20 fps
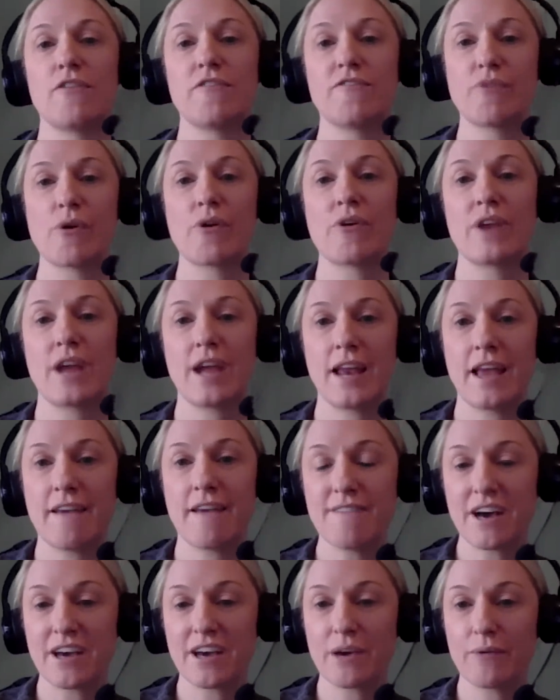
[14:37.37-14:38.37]
a
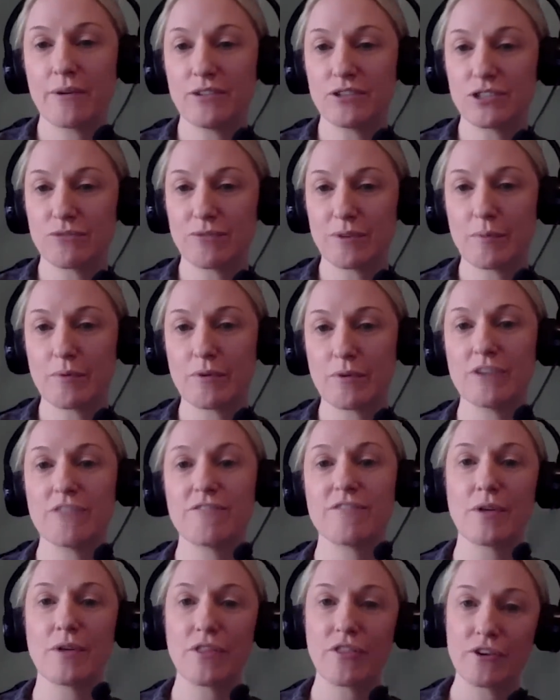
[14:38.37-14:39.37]
409A valuation report
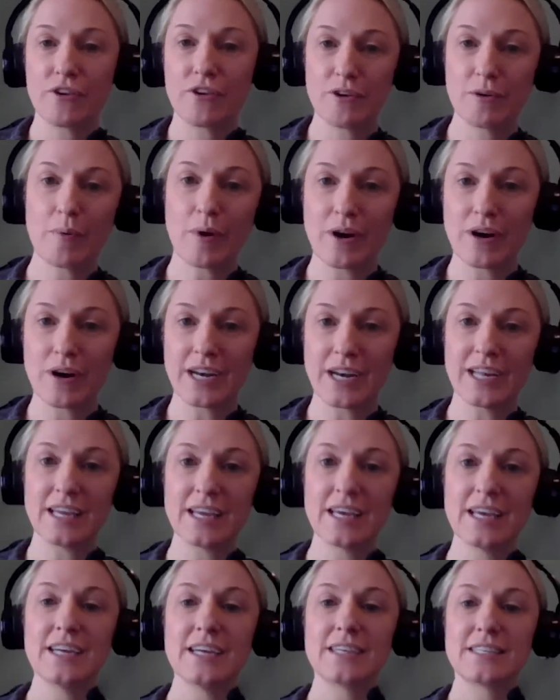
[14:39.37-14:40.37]
from a third party
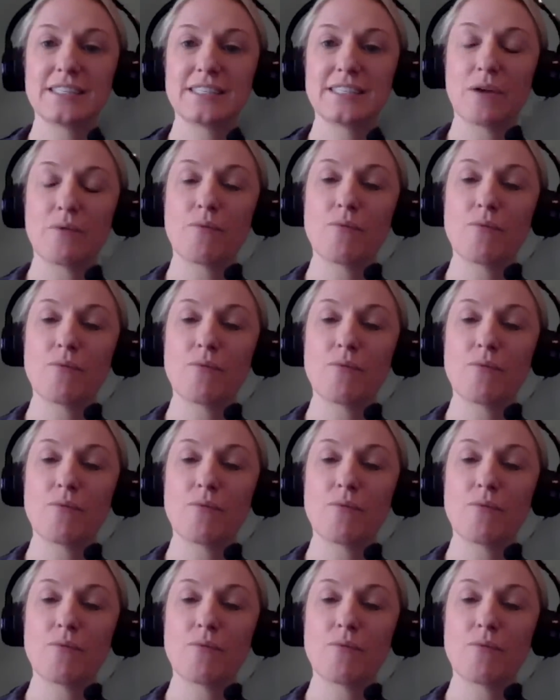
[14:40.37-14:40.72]
to say,